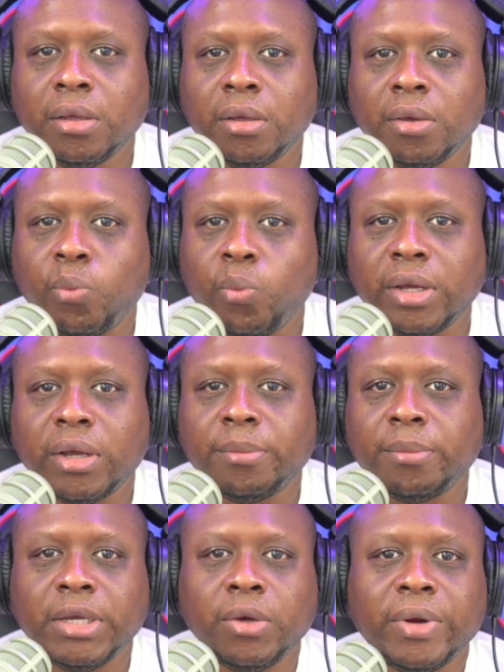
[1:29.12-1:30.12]
we're going
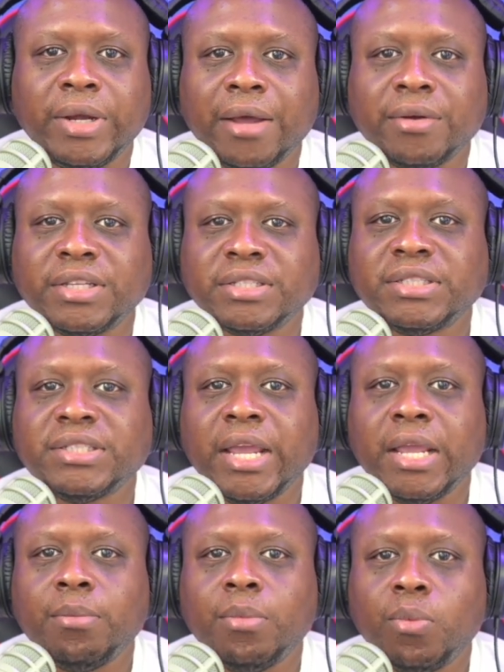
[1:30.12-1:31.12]
to be going down this
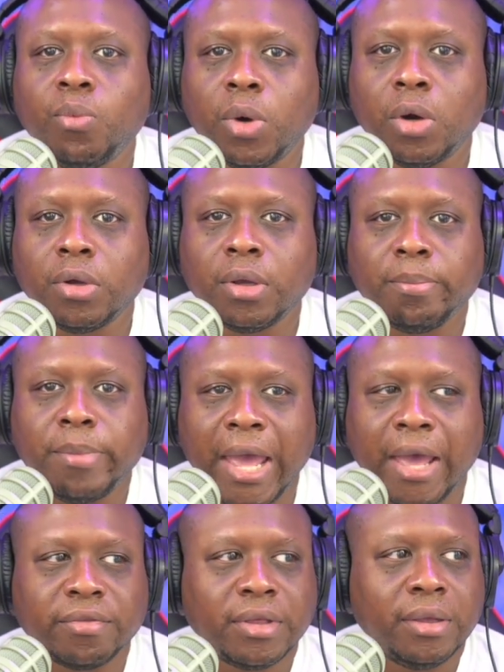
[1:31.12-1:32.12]
same woke
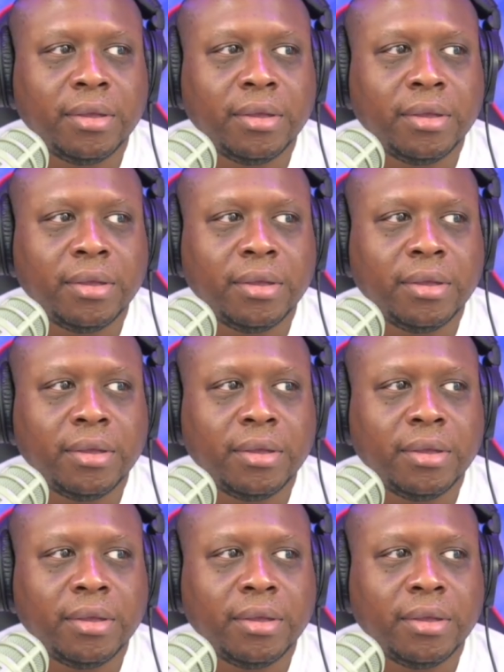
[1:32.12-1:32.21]
path.